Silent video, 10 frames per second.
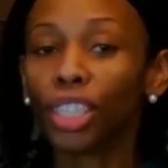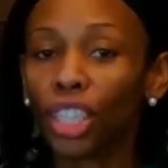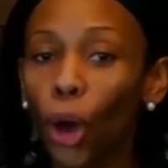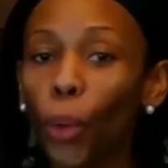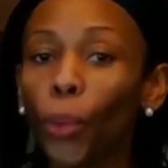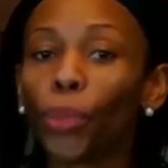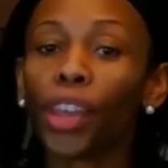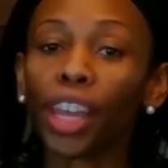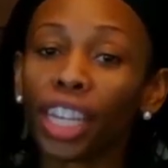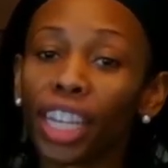So
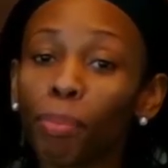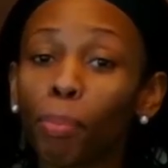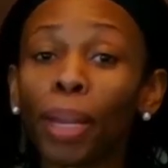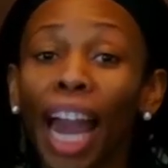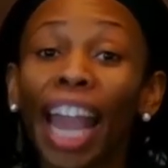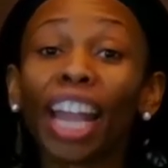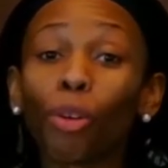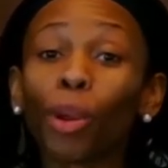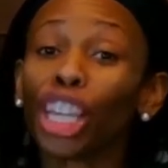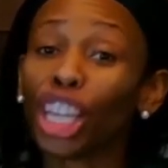the
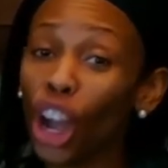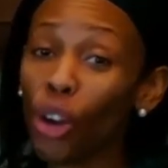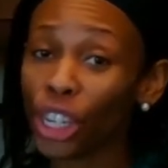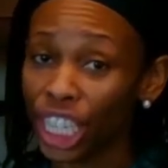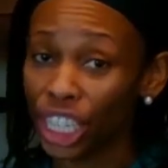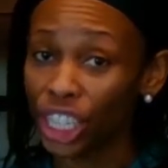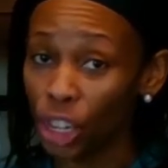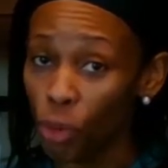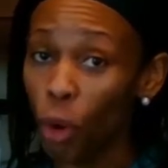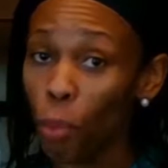plain Greek yogurt is
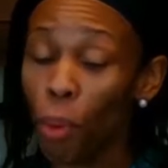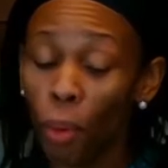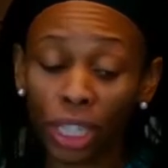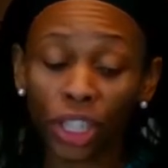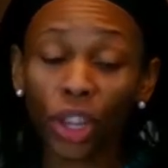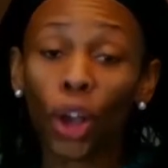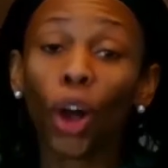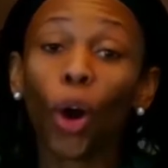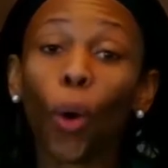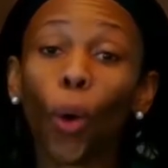0 points
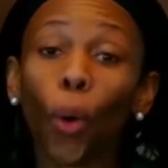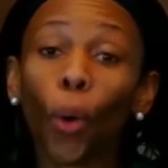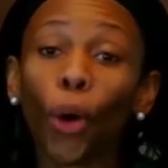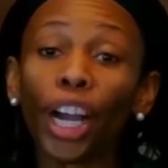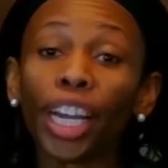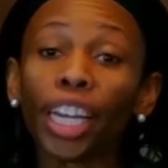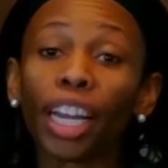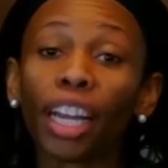on